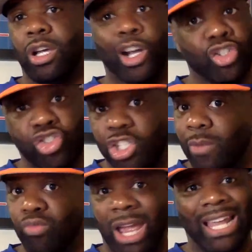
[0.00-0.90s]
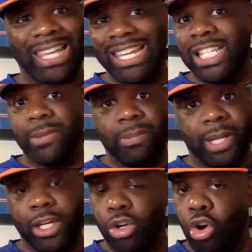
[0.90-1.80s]
A gym rat. Like he needs to be
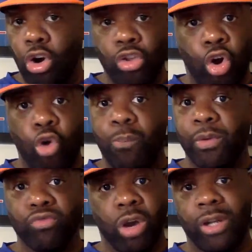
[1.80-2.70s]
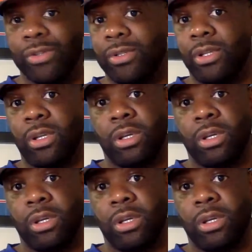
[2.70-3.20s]
playing all the open runs